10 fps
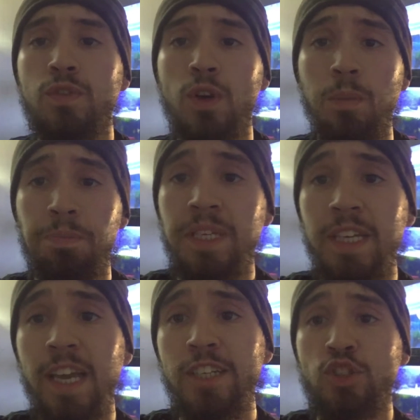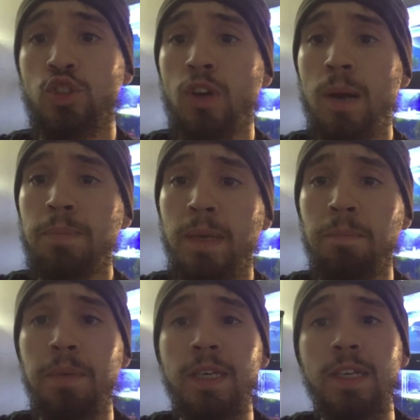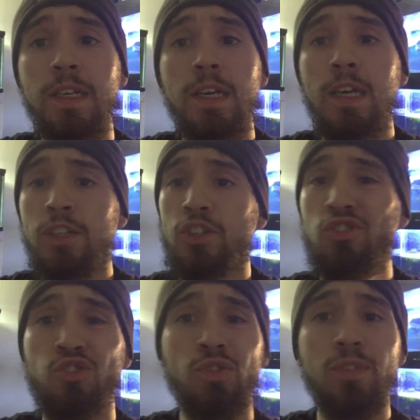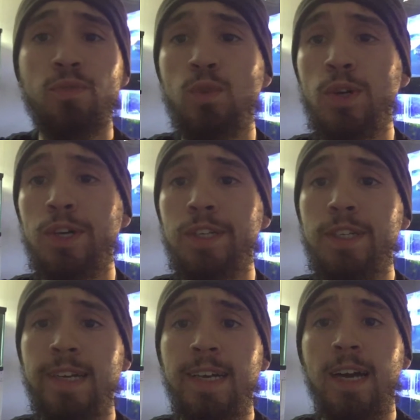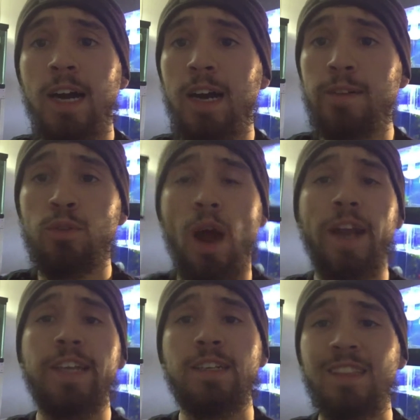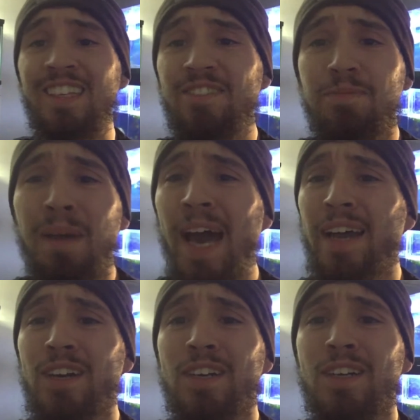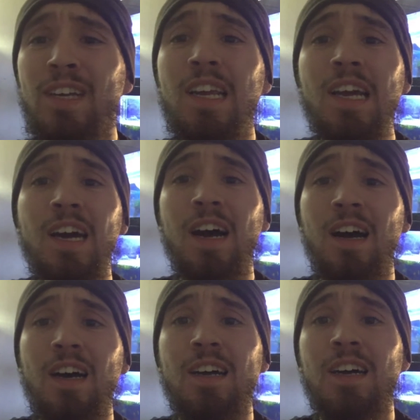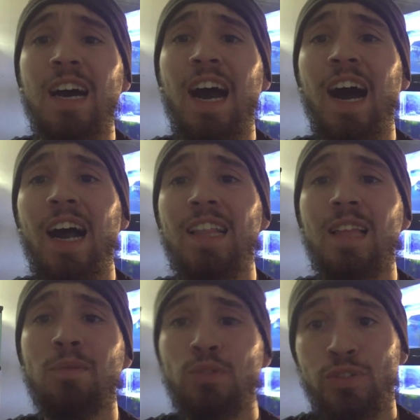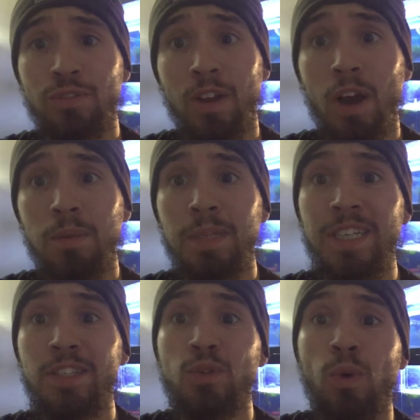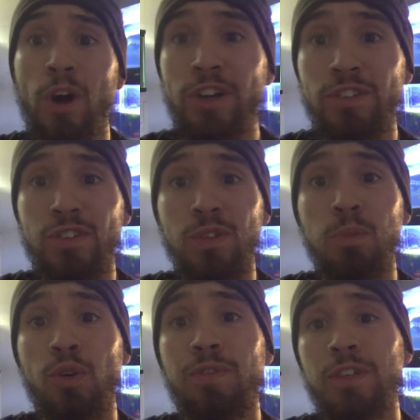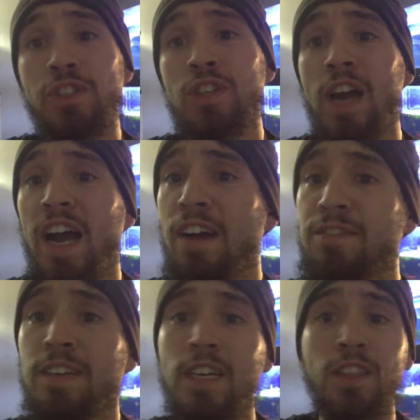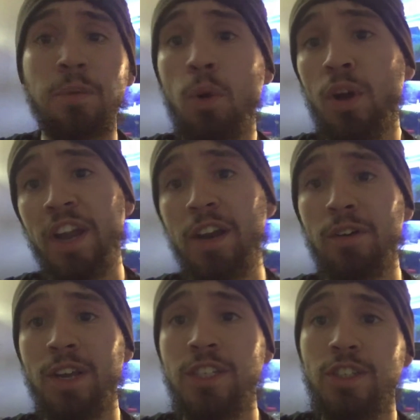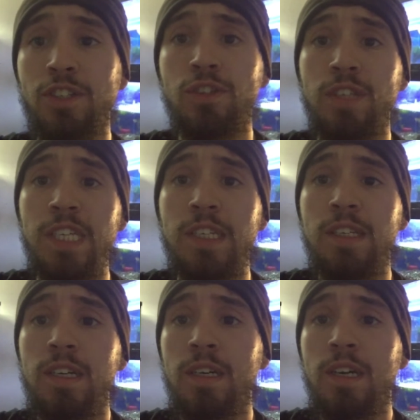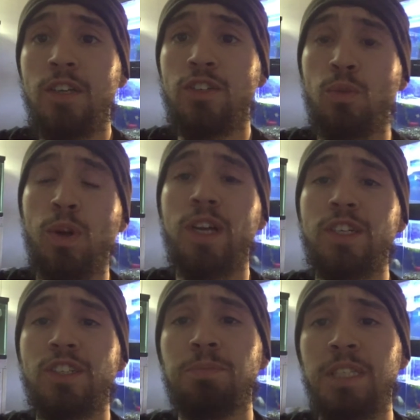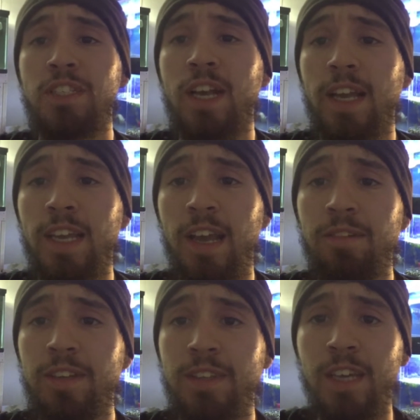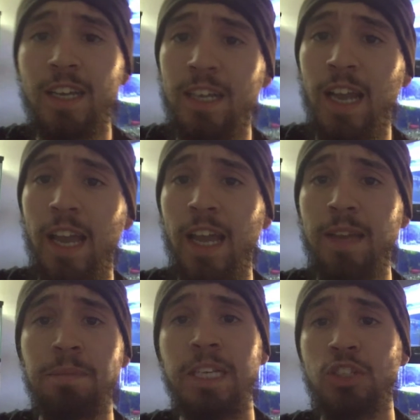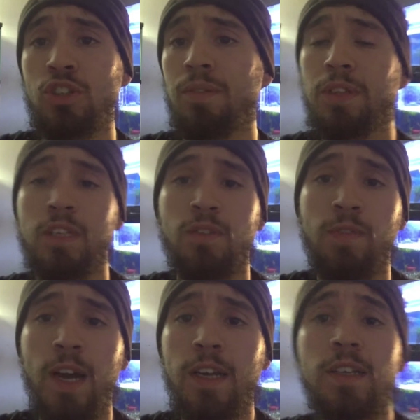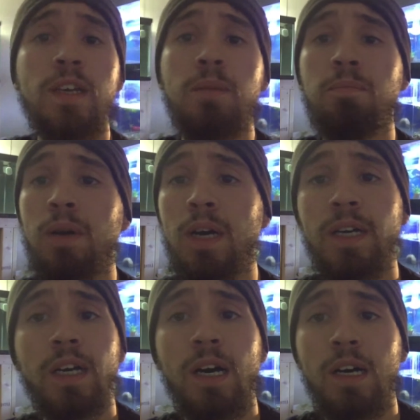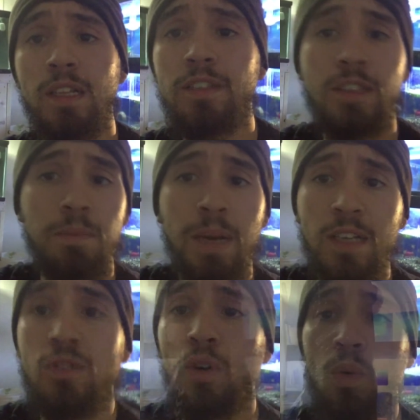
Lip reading: for a pH drop can be your driftwood, rotting leaf matter, high levels of carbon in your water. So the more fish you have, the more aeration you need. So we're gonna be checking everything and making sure everything's fine. But let's get back to